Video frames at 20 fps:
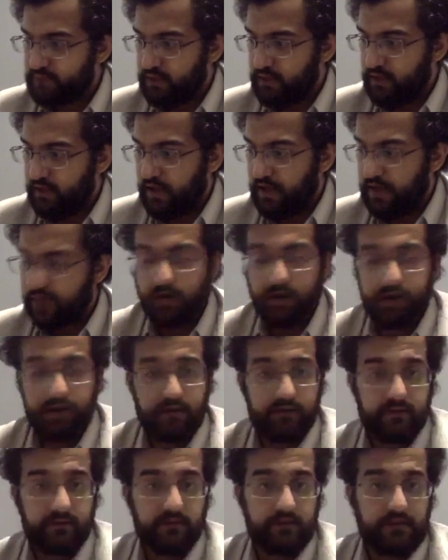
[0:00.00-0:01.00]

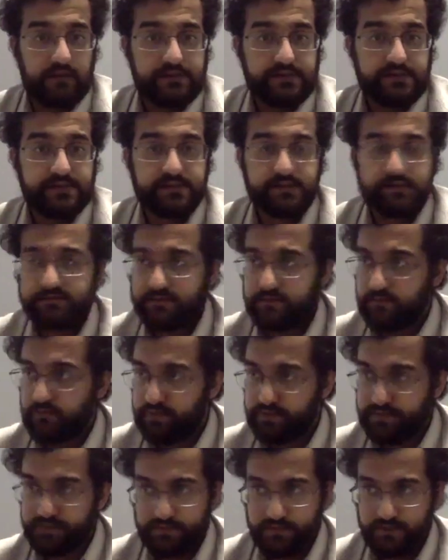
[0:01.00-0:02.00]
acquiring system,
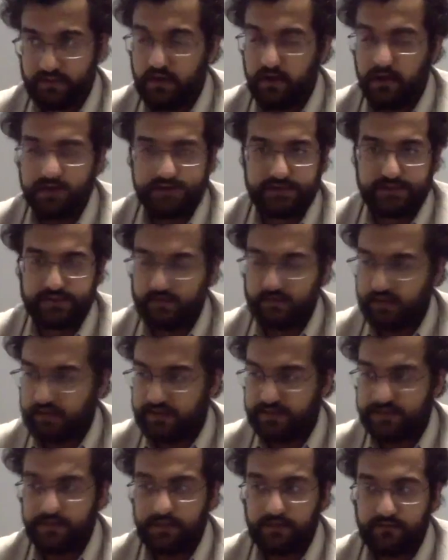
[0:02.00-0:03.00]
which the cost is like
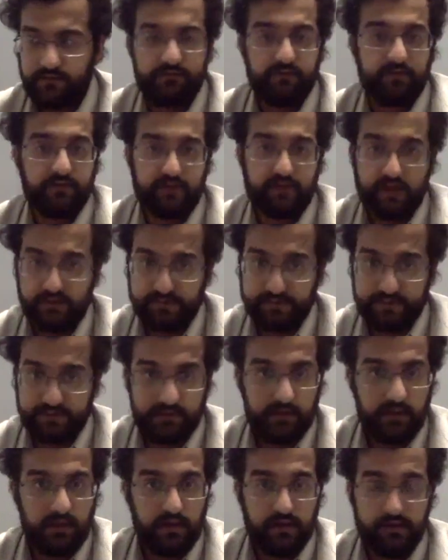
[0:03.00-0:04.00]
easily
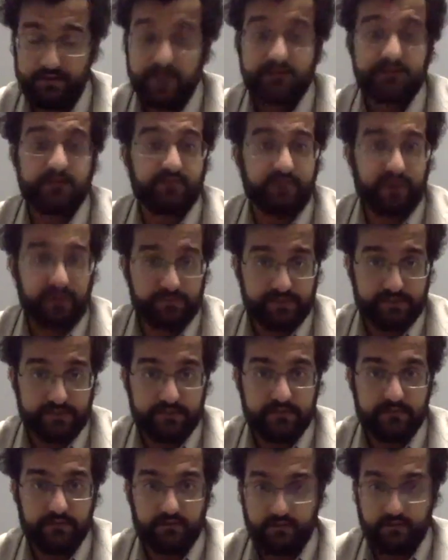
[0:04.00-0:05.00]
50,000, tens of
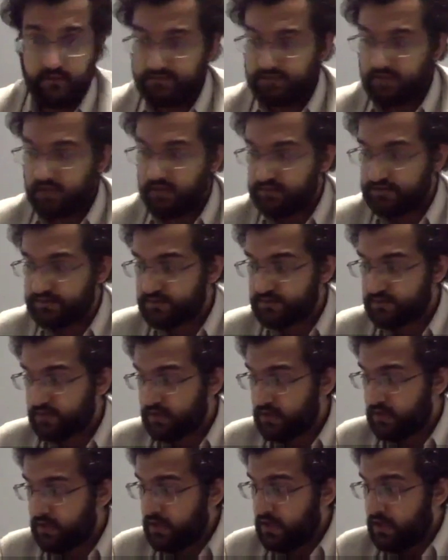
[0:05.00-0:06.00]
thousands of dollars.
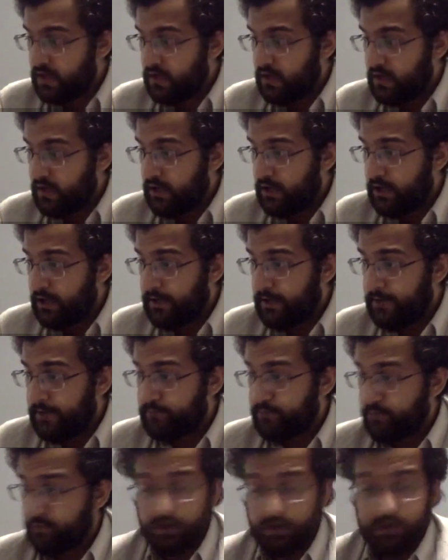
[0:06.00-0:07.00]

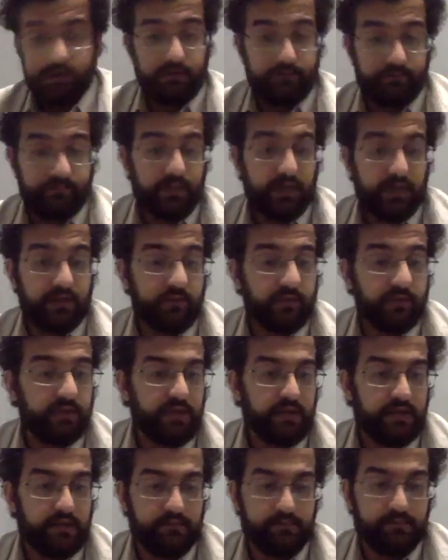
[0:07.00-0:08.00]
But it will
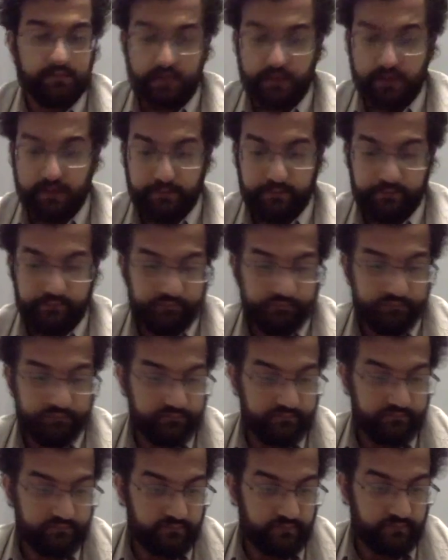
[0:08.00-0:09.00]
help
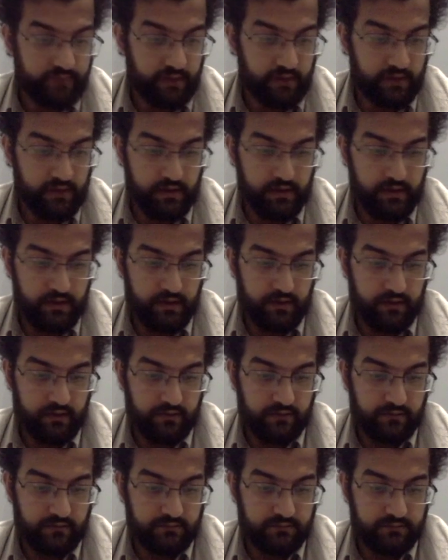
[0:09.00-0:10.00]
uh,
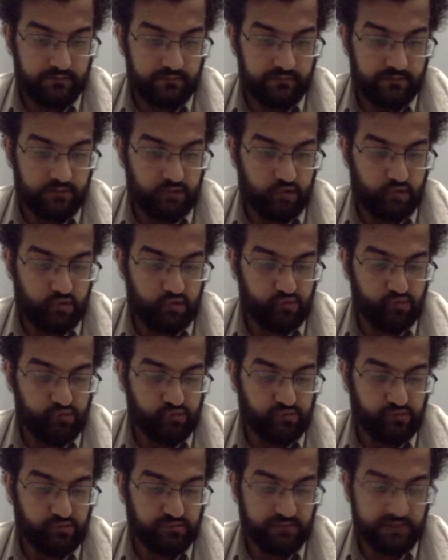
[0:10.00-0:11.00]

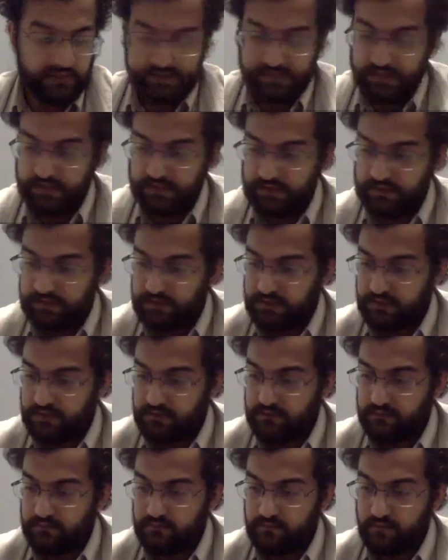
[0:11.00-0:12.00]

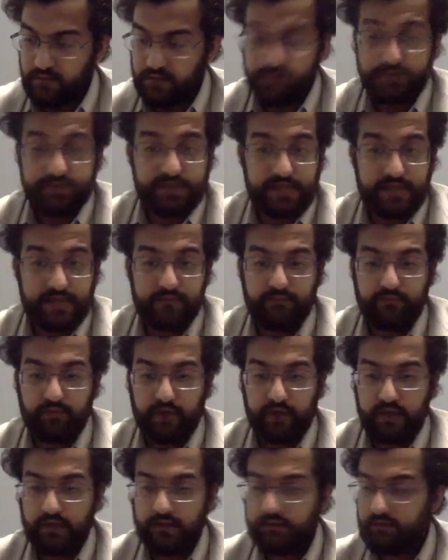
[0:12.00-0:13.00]
basically understand the
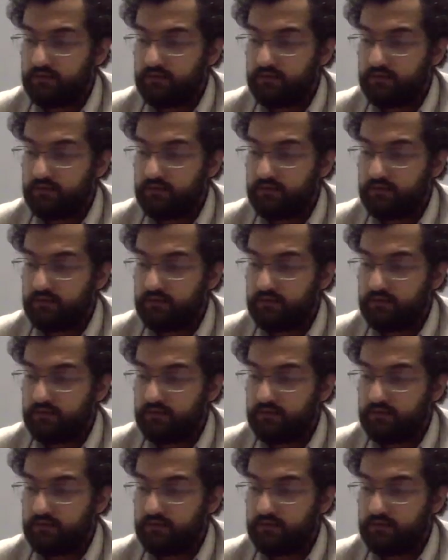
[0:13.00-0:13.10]
brain